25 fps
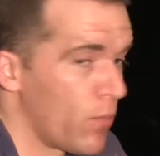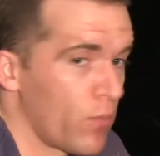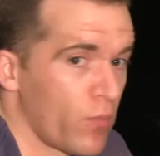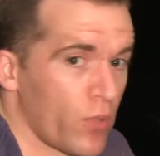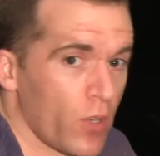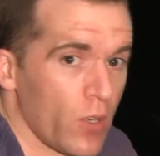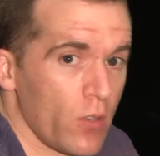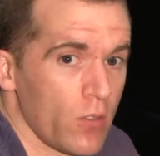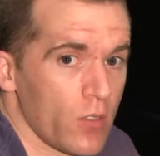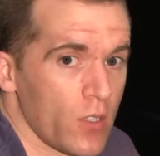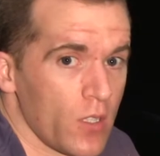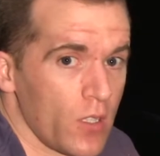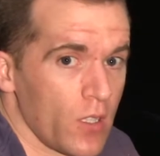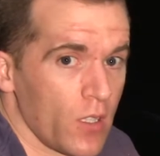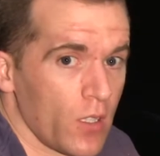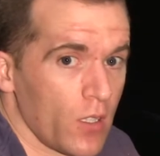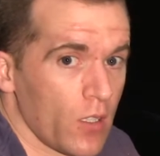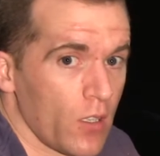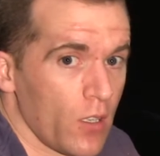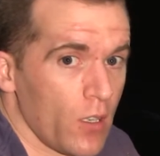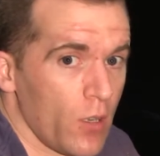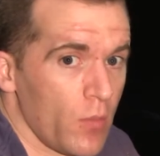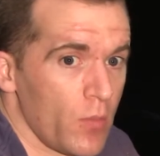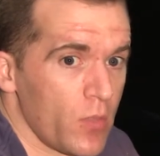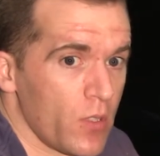Protein and
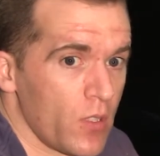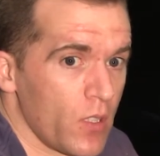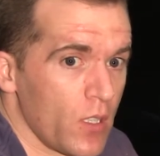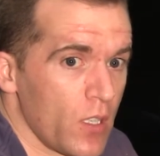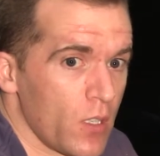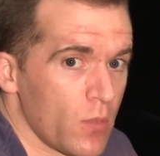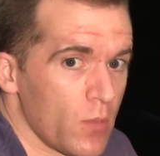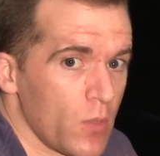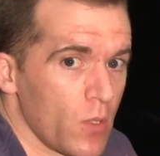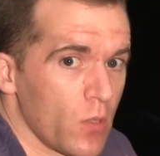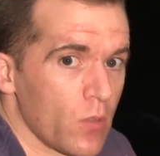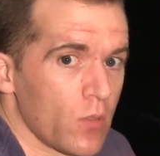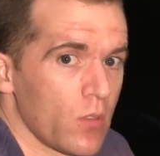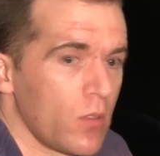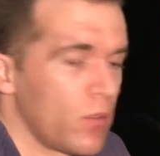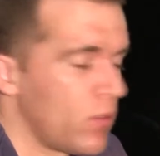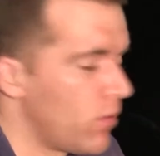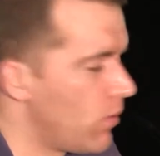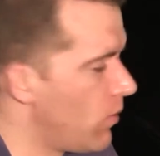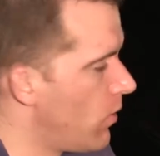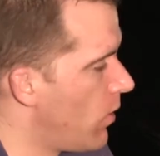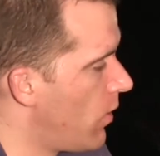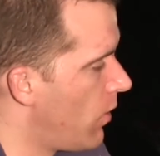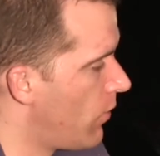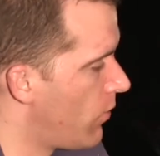carbs in these meals
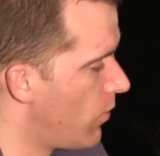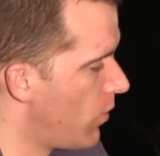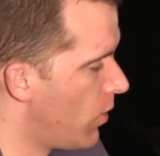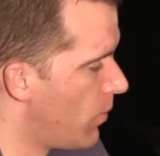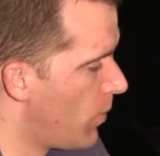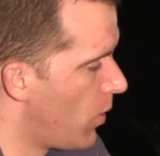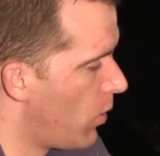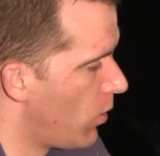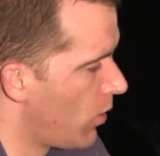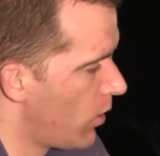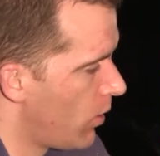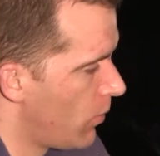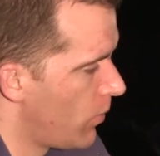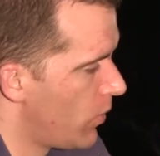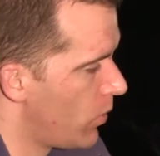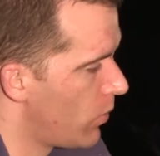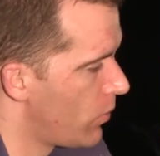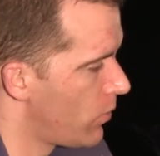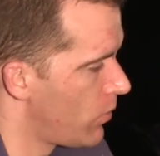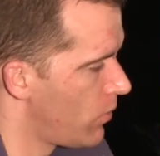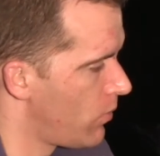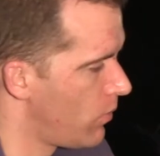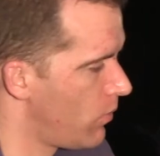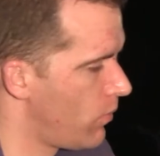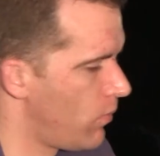for the bulk up
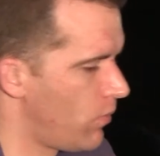meals.